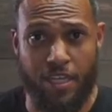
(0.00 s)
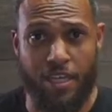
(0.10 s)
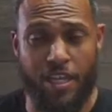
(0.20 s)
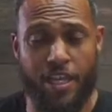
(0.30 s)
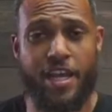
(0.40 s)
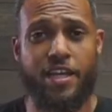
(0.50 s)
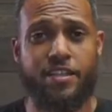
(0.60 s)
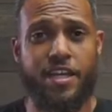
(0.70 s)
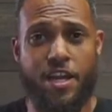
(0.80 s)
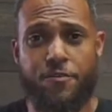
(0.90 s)
It had
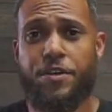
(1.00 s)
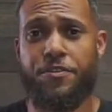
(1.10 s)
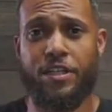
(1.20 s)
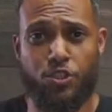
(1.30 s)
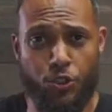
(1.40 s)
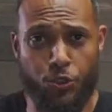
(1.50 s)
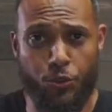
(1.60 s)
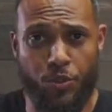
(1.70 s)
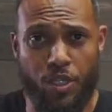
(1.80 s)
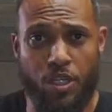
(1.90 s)
everything to
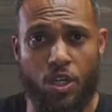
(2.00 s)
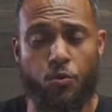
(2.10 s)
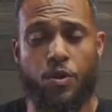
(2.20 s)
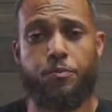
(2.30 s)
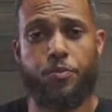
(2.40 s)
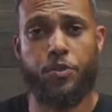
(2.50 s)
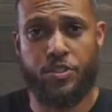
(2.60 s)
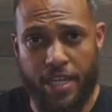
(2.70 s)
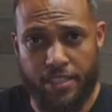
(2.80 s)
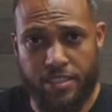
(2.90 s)
do with
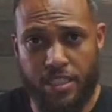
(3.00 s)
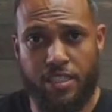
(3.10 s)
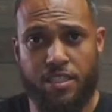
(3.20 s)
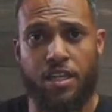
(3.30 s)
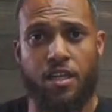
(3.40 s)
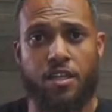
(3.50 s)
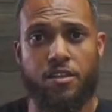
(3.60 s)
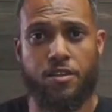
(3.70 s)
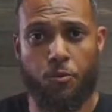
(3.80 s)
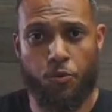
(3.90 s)
protecting
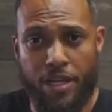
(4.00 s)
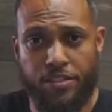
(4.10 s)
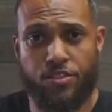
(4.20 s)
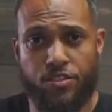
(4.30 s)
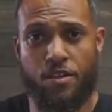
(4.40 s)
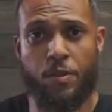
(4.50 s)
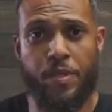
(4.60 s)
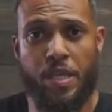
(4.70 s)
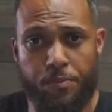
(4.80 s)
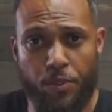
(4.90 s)
the rights of the
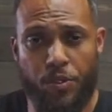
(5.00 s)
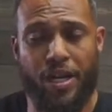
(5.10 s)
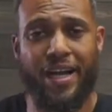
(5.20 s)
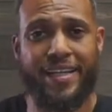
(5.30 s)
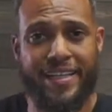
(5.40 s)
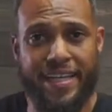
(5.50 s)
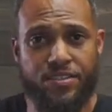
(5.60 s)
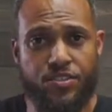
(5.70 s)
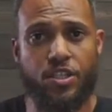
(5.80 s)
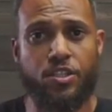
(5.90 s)
people
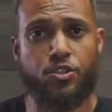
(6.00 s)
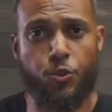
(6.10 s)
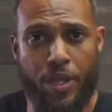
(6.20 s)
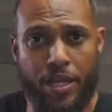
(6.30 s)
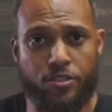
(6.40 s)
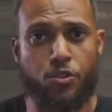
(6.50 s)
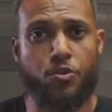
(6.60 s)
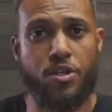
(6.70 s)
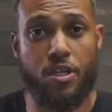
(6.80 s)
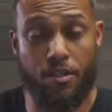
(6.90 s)
against a
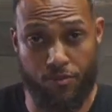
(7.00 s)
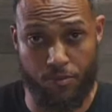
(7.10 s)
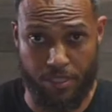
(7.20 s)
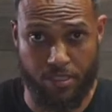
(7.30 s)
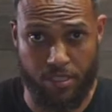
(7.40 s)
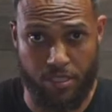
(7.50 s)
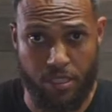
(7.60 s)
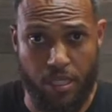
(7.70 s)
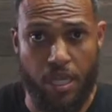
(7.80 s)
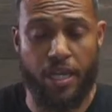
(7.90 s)
tyrannical government,
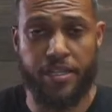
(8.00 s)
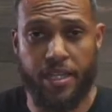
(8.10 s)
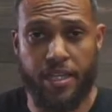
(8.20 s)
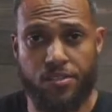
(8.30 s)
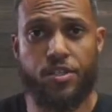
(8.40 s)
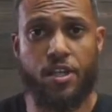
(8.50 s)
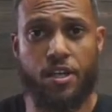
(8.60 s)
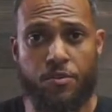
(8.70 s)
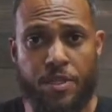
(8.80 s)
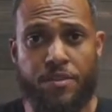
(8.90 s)
against a
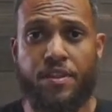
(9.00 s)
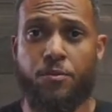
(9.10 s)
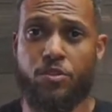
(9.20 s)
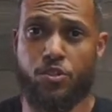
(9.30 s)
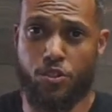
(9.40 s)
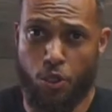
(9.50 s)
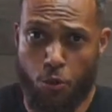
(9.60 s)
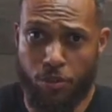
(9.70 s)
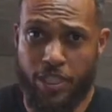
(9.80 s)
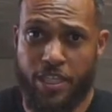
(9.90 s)
government that would
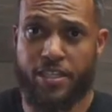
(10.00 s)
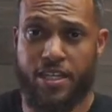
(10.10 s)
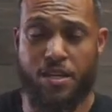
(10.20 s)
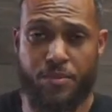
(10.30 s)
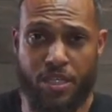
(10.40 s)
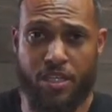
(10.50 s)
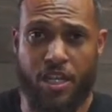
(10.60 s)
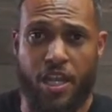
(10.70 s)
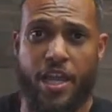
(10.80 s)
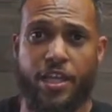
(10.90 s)
slowly come in
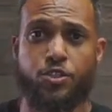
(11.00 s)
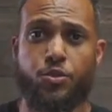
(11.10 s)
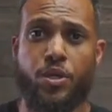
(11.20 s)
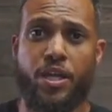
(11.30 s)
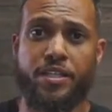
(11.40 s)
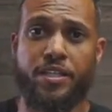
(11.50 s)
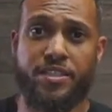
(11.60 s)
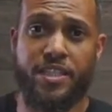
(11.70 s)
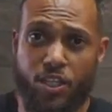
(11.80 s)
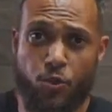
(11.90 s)
and try and
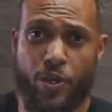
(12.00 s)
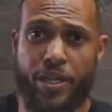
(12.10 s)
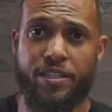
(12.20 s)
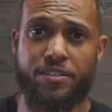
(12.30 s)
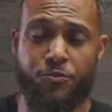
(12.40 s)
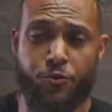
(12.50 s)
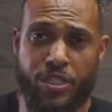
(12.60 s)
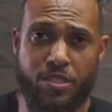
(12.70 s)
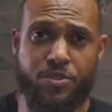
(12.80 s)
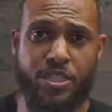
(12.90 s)
take away the
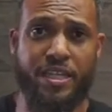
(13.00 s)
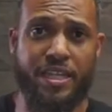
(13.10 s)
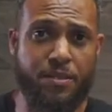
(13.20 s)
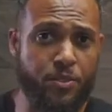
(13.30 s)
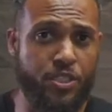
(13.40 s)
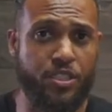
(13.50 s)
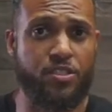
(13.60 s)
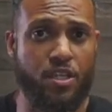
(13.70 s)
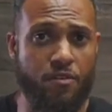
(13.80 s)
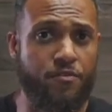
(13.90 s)
freedoms and liberties
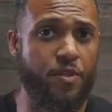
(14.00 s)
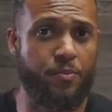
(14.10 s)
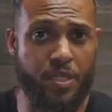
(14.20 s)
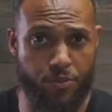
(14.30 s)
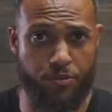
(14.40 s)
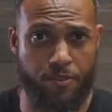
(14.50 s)
of the people.